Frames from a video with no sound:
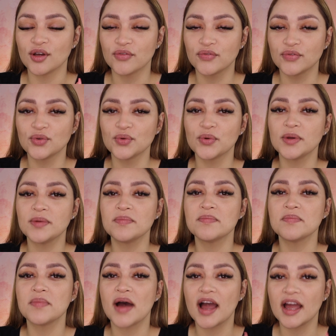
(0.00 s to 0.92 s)
of doing
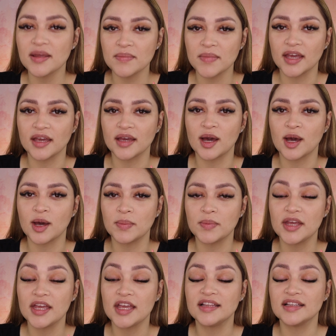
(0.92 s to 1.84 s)
my
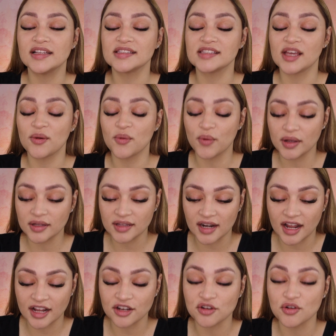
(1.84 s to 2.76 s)
makeup in the same way
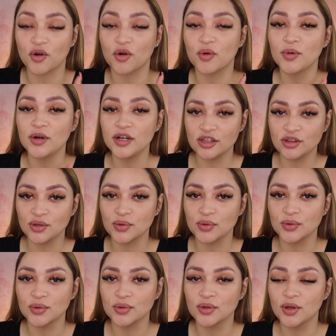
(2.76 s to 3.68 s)
that I normally
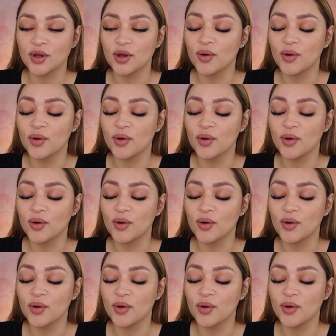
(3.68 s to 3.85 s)
do,